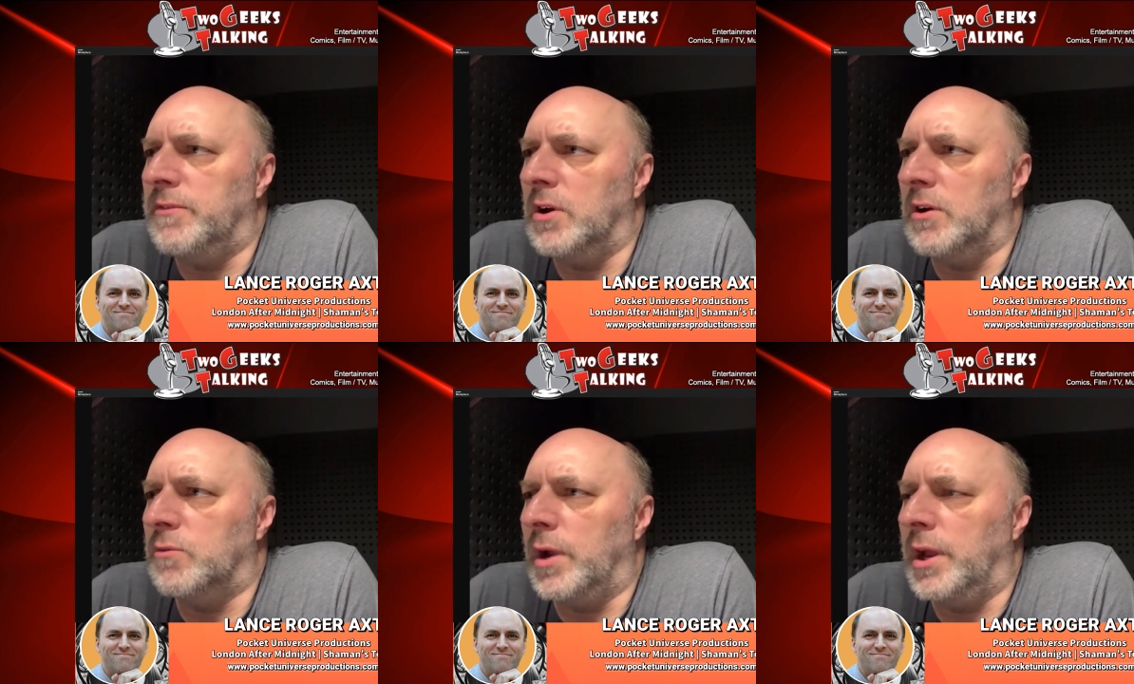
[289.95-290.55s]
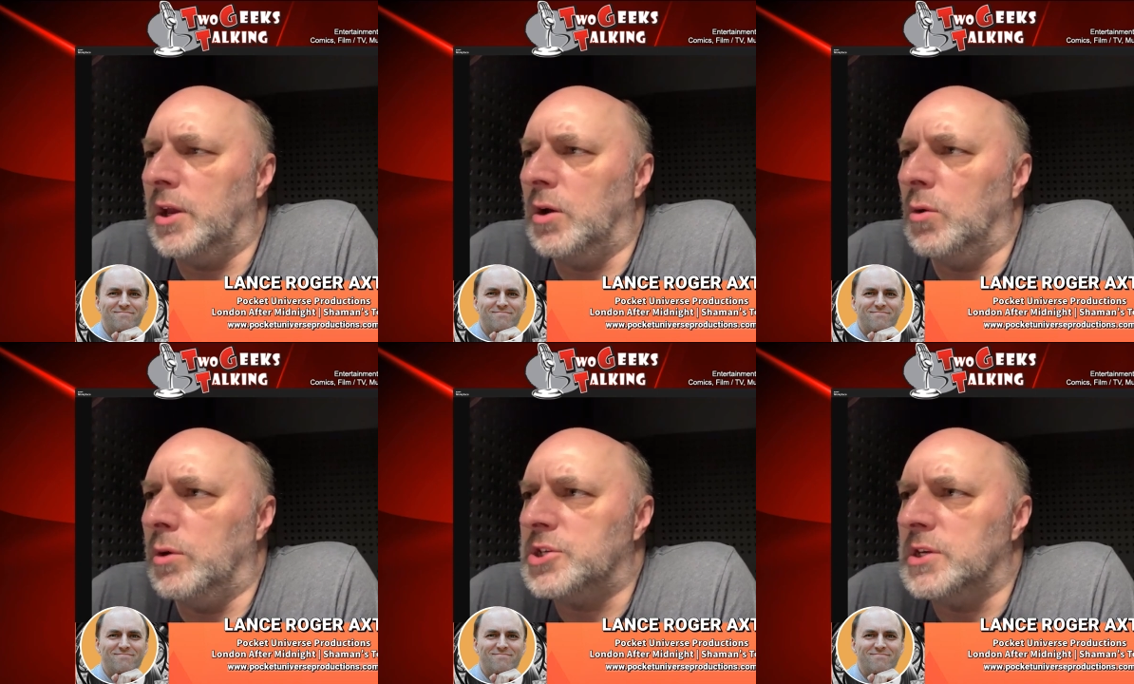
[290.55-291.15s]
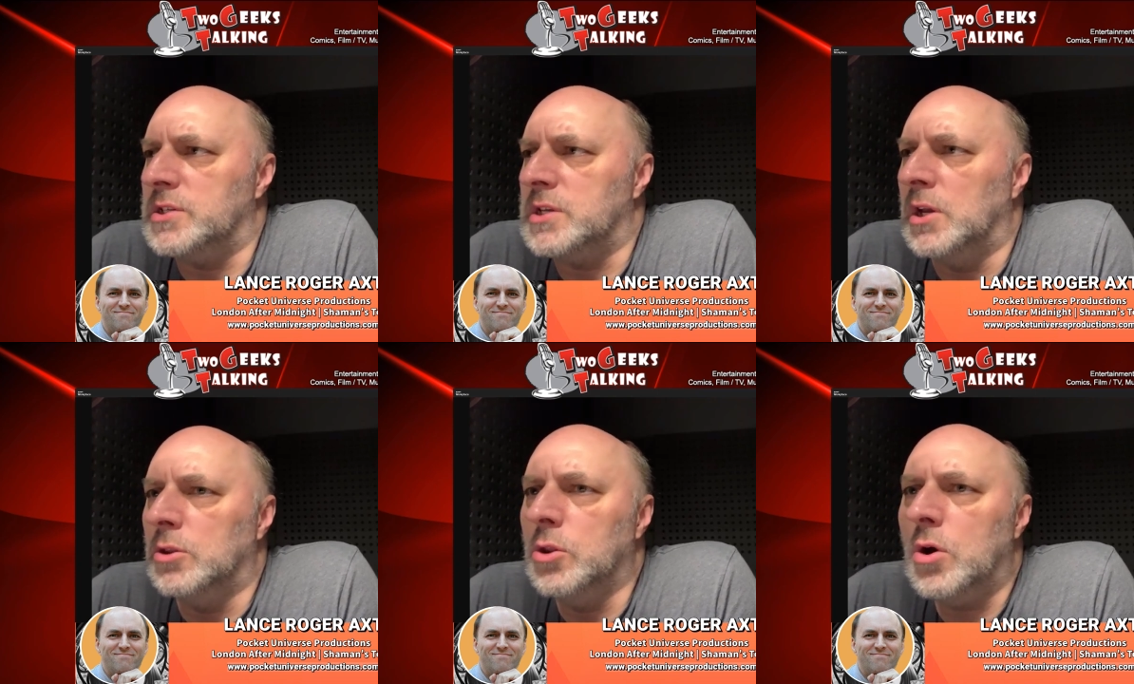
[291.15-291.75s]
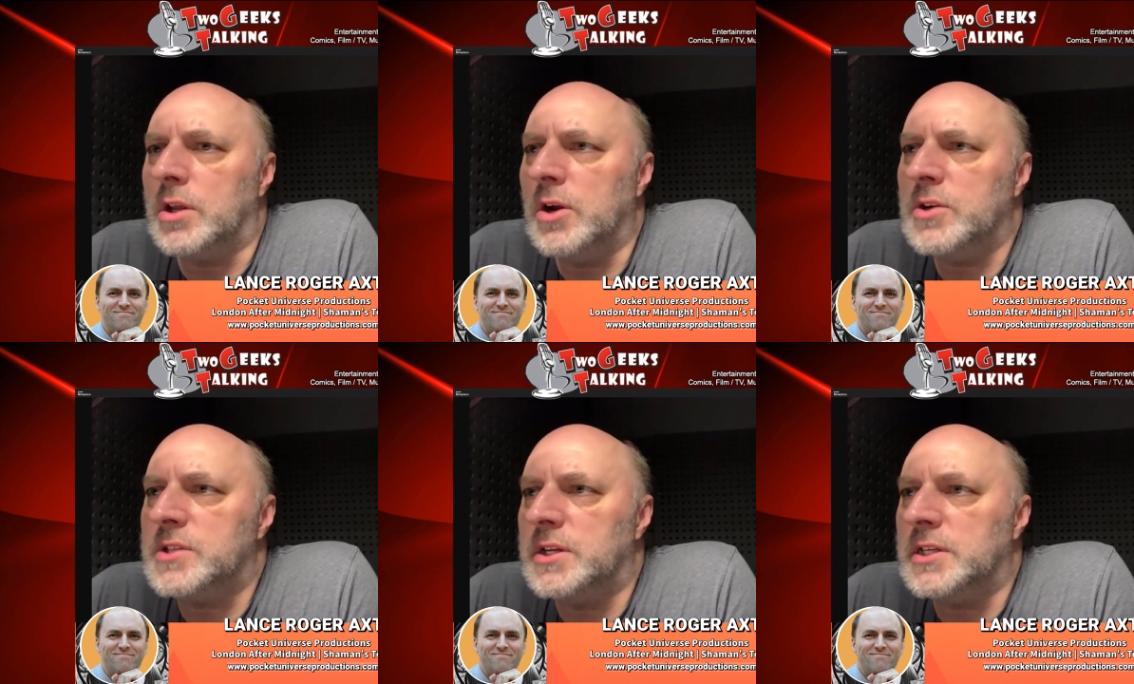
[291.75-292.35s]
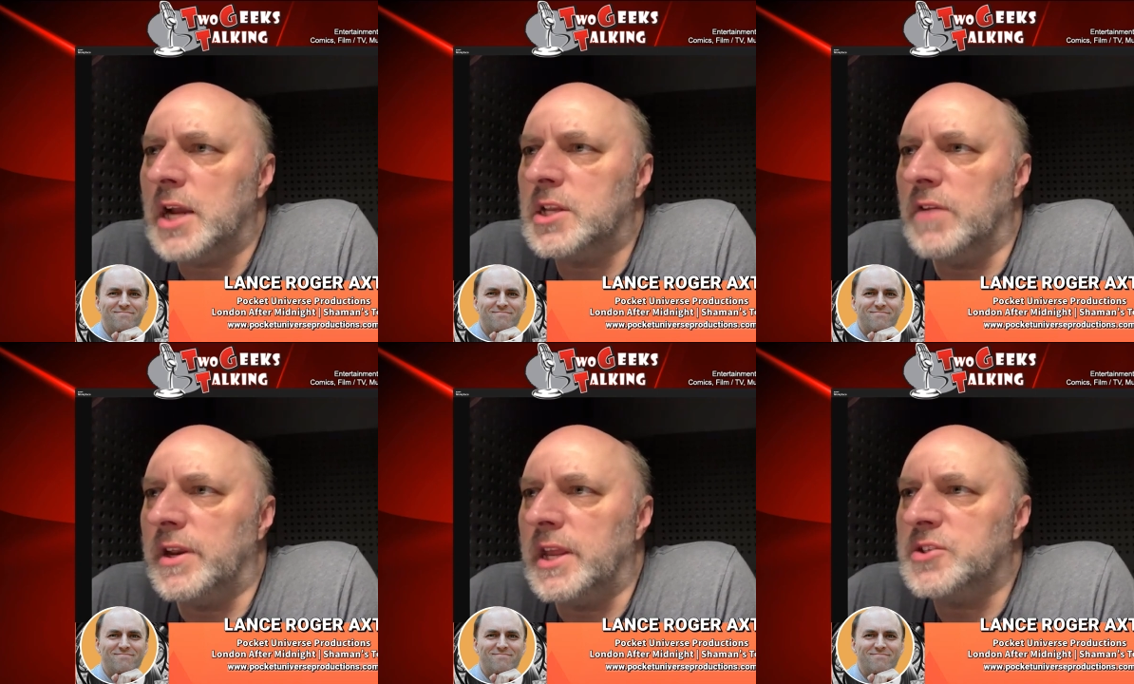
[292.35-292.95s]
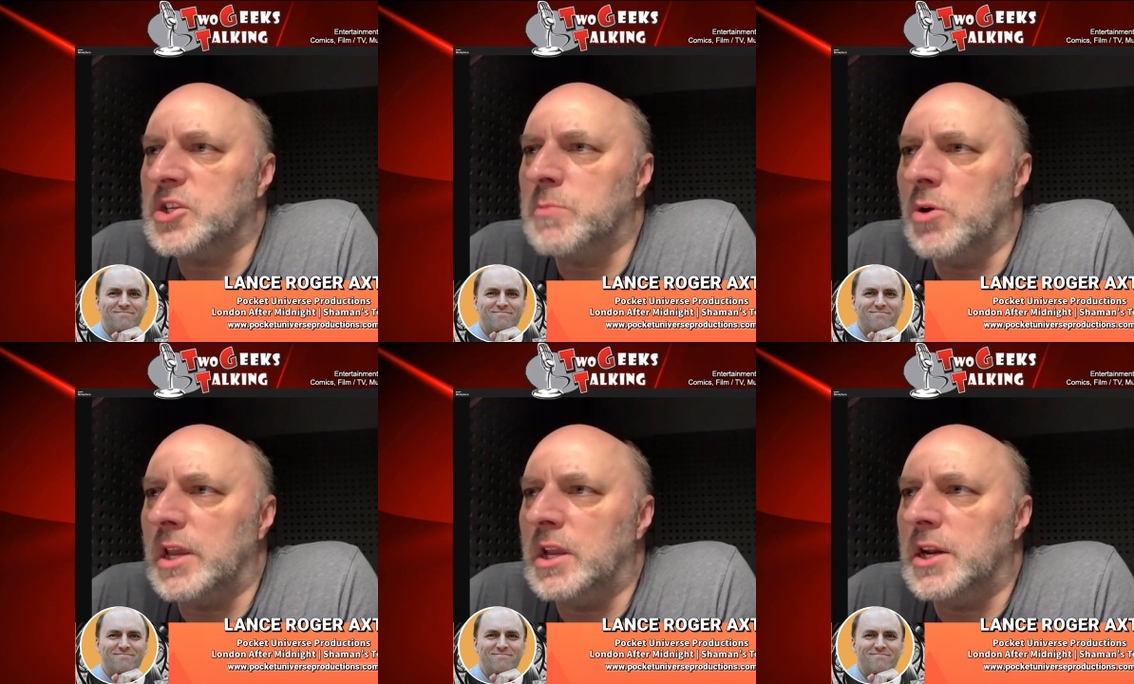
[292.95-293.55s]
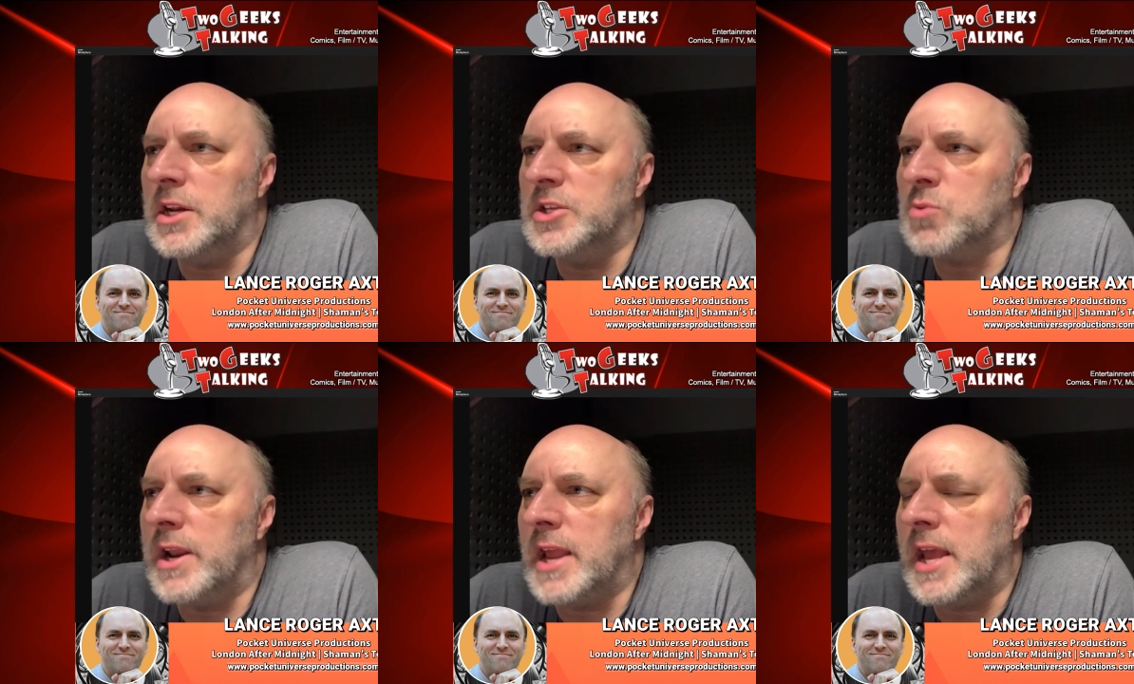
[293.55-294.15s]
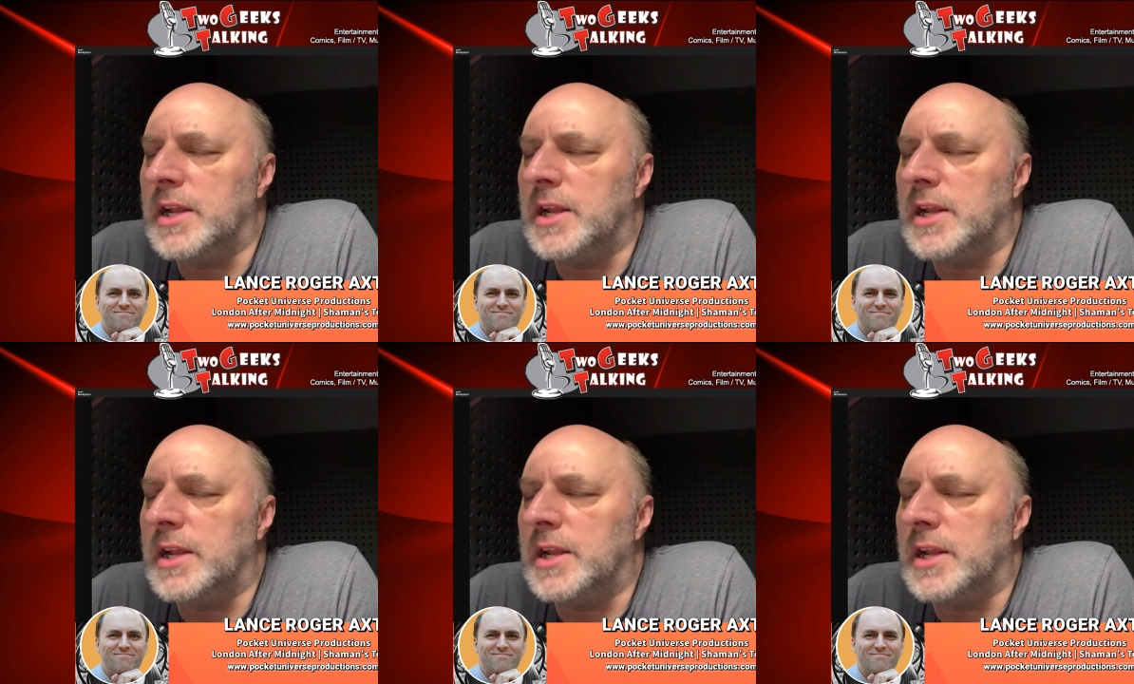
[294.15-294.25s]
Speaker 1: of radio, which is look, there's the detective, and he has a smoking gun in his right hand.